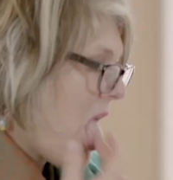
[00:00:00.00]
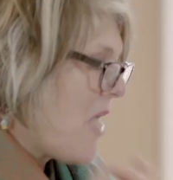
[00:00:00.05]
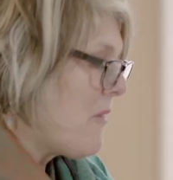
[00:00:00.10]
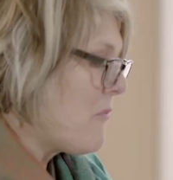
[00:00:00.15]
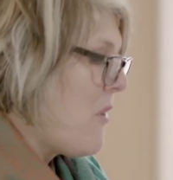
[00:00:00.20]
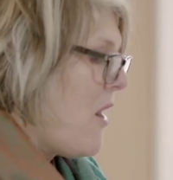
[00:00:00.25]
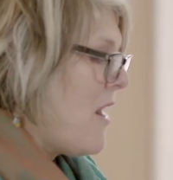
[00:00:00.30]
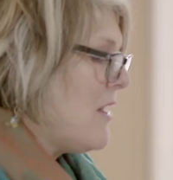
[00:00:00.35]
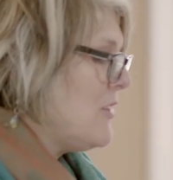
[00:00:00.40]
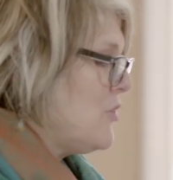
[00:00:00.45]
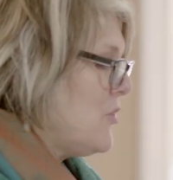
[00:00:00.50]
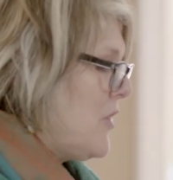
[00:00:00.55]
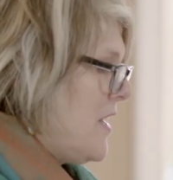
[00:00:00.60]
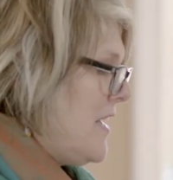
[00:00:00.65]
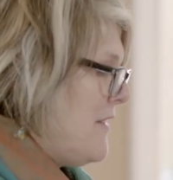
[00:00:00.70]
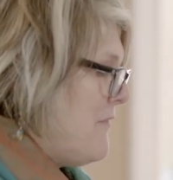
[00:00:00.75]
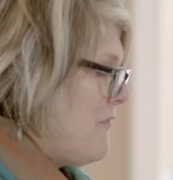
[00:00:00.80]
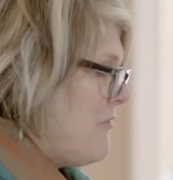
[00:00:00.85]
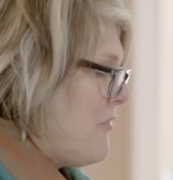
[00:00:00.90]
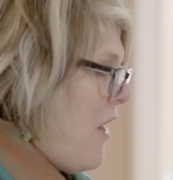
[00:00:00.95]
Wrong
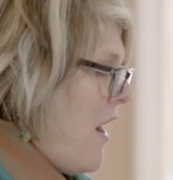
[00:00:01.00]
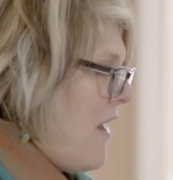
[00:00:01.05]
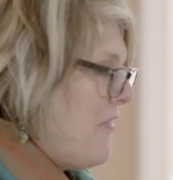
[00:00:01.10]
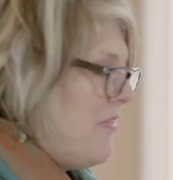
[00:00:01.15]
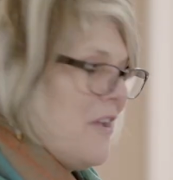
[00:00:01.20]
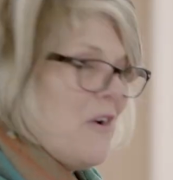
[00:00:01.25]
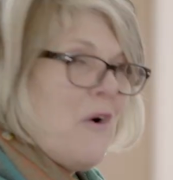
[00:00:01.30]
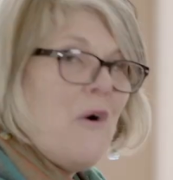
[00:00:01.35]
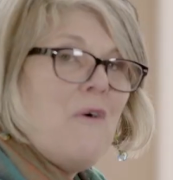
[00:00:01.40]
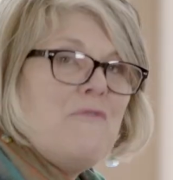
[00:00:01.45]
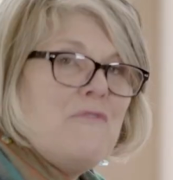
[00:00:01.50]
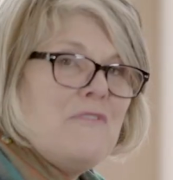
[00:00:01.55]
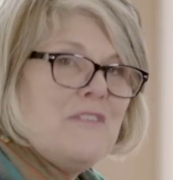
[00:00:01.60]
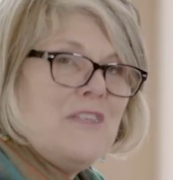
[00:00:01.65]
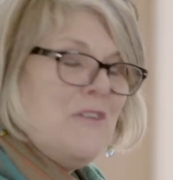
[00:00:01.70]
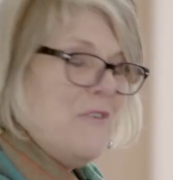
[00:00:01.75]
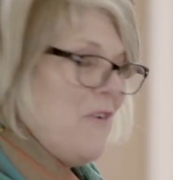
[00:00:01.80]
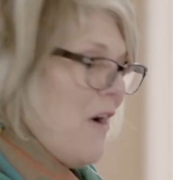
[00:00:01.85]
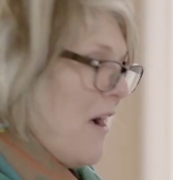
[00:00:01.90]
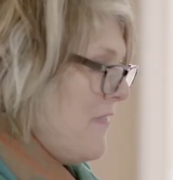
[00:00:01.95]
train of thought there.
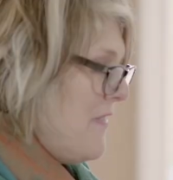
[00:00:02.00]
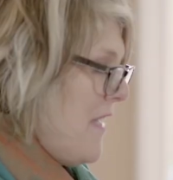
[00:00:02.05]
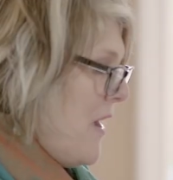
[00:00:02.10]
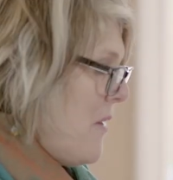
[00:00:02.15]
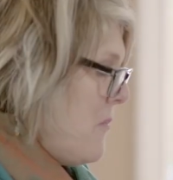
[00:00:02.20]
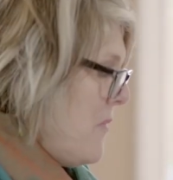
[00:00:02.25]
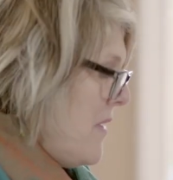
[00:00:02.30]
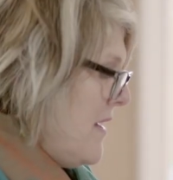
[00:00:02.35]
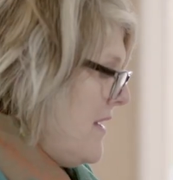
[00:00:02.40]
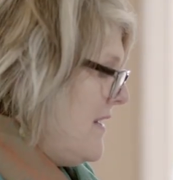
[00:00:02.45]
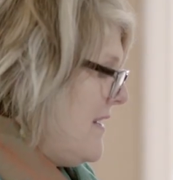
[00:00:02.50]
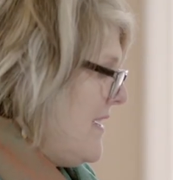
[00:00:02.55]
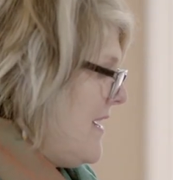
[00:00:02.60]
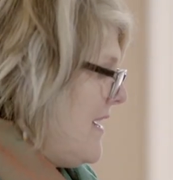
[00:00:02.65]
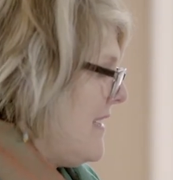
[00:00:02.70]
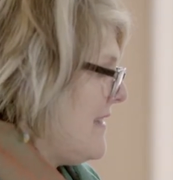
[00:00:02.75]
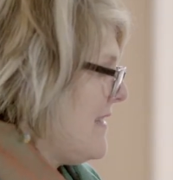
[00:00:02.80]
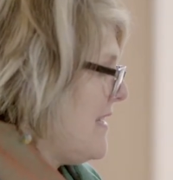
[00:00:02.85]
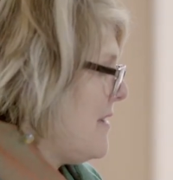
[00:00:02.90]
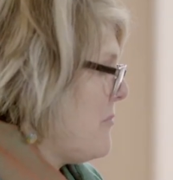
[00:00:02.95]
Hopefully you got that one
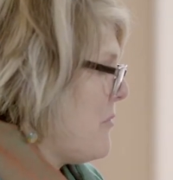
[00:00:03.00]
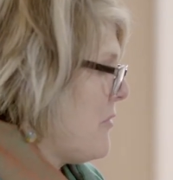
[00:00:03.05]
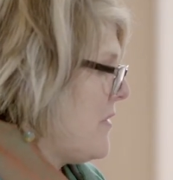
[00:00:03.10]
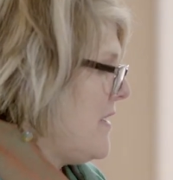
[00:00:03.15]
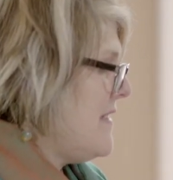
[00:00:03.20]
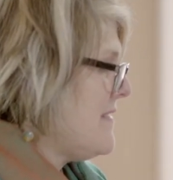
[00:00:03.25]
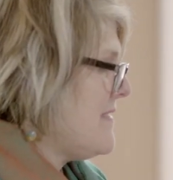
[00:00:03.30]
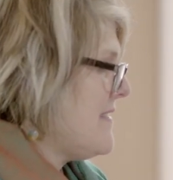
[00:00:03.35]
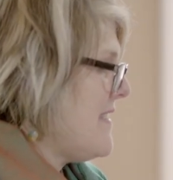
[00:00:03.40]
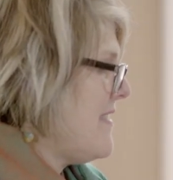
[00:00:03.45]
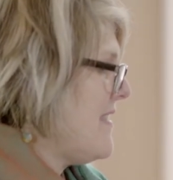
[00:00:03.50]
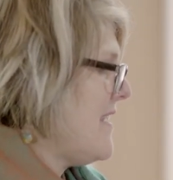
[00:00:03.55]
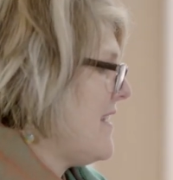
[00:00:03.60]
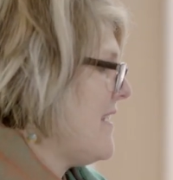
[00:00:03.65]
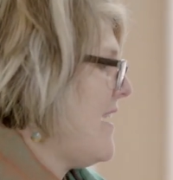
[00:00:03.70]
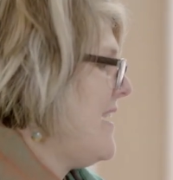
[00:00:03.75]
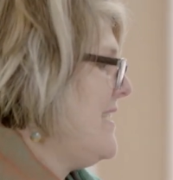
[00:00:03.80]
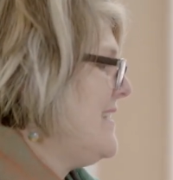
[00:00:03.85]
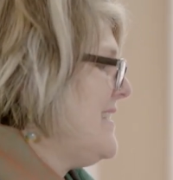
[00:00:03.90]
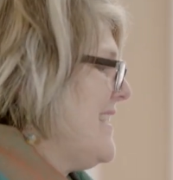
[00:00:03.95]
a little more easily than
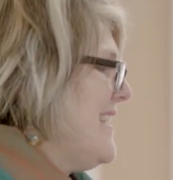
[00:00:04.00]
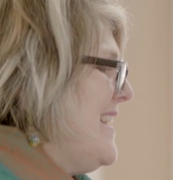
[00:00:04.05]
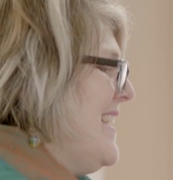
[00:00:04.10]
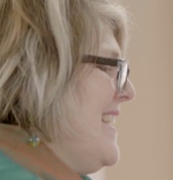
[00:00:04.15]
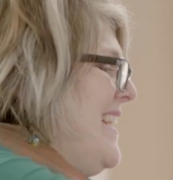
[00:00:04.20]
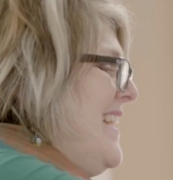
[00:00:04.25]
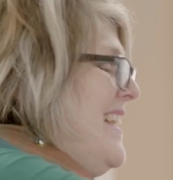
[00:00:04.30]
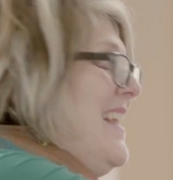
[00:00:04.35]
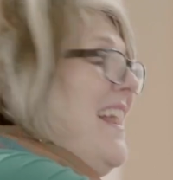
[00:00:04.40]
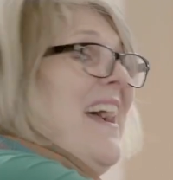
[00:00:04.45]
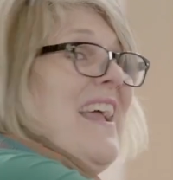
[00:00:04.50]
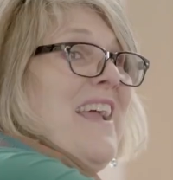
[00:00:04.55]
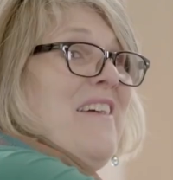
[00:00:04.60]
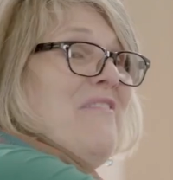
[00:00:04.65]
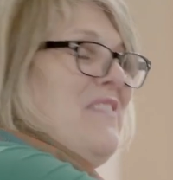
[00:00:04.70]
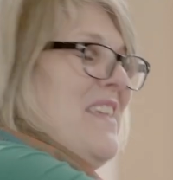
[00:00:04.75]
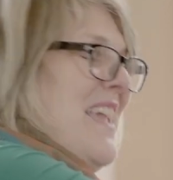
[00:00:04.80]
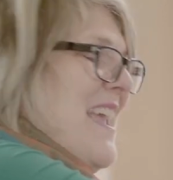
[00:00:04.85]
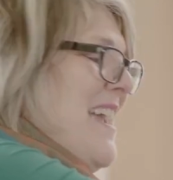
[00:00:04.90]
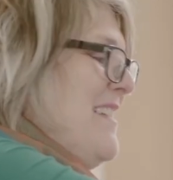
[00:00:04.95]
I did. I have
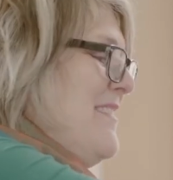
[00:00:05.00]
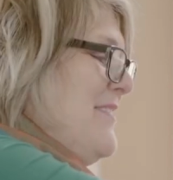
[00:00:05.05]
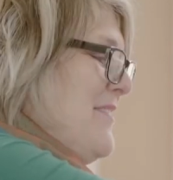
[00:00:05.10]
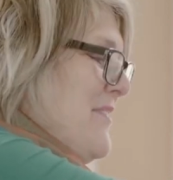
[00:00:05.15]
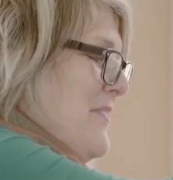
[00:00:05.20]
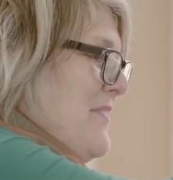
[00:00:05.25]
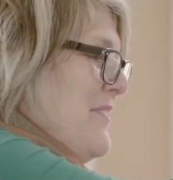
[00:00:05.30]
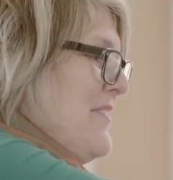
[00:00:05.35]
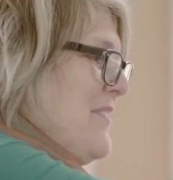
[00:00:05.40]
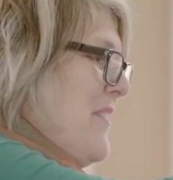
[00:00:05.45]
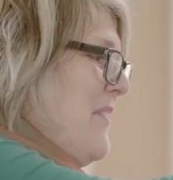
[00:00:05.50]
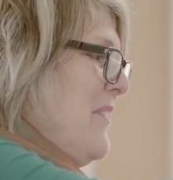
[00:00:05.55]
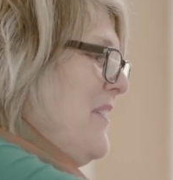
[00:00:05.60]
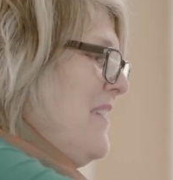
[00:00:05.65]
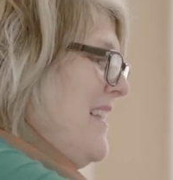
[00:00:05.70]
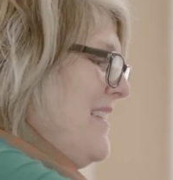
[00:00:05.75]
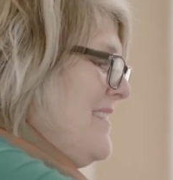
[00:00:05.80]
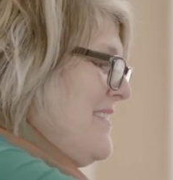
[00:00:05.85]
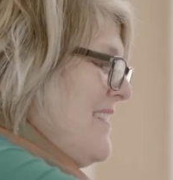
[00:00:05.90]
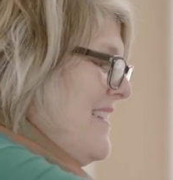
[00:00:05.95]
the answers, so
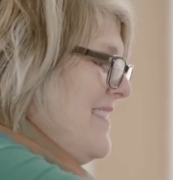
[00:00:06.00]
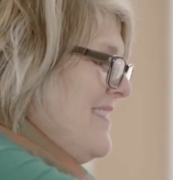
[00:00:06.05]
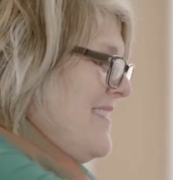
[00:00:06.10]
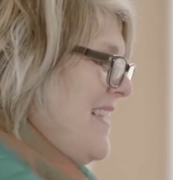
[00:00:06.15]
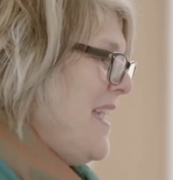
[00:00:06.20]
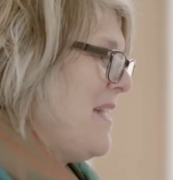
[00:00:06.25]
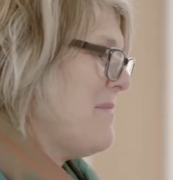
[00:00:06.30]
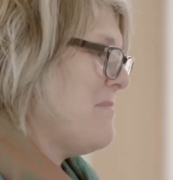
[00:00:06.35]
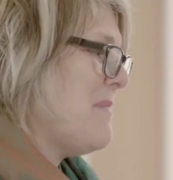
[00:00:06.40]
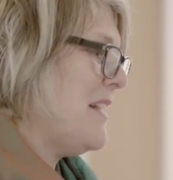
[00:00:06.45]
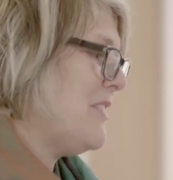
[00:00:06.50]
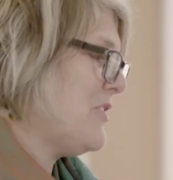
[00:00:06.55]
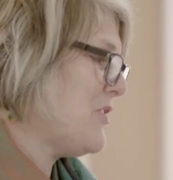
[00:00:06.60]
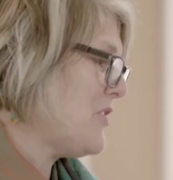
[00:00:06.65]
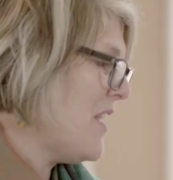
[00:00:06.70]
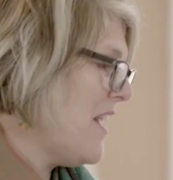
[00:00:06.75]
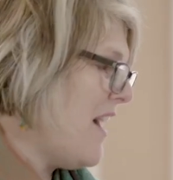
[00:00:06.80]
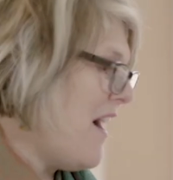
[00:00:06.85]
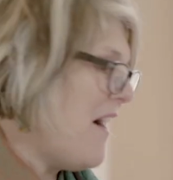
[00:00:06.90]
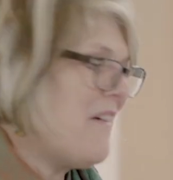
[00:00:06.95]
that's not saying much.
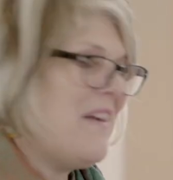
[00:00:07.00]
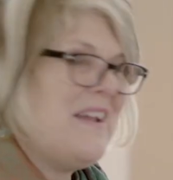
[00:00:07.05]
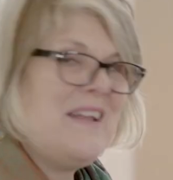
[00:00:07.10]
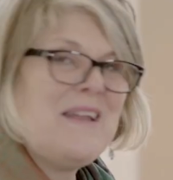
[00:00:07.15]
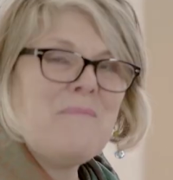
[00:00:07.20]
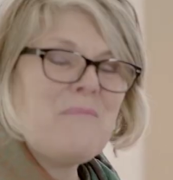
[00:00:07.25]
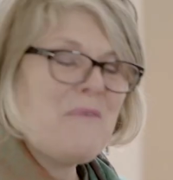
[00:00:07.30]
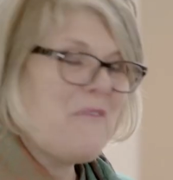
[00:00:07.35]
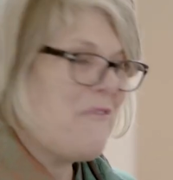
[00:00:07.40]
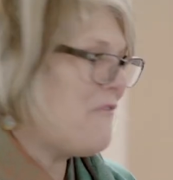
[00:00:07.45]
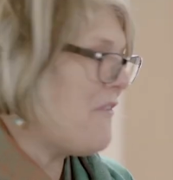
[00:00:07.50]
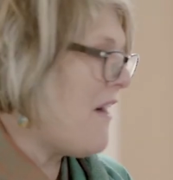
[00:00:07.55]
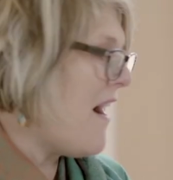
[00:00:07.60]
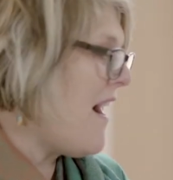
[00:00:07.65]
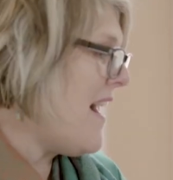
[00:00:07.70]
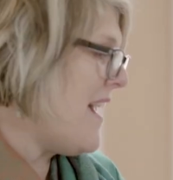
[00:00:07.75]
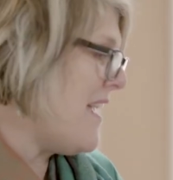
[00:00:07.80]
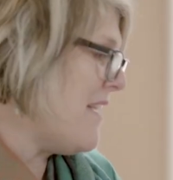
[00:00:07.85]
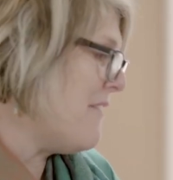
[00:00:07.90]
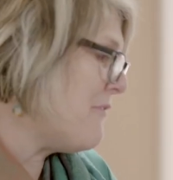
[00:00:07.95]
All right, number
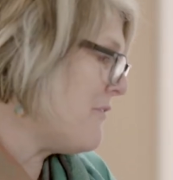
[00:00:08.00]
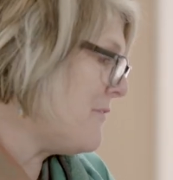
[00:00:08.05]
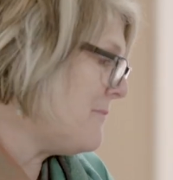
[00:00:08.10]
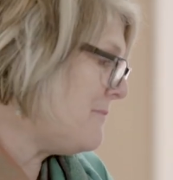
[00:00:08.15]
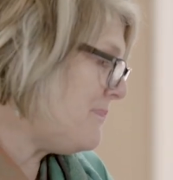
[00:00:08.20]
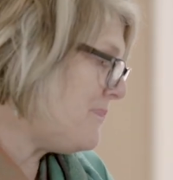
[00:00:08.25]
5.